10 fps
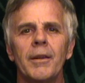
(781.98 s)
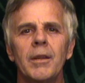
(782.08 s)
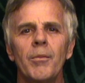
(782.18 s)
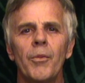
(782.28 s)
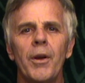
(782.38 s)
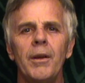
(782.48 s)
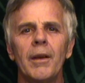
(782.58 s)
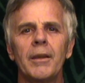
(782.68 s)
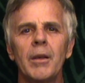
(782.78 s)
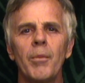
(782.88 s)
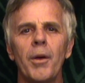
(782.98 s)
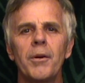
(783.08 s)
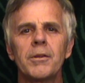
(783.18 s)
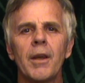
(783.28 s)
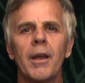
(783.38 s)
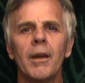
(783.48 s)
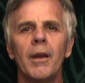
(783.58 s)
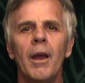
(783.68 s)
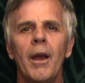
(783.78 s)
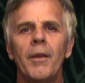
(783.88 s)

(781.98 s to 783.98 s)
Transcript: Let them read. Let them understand.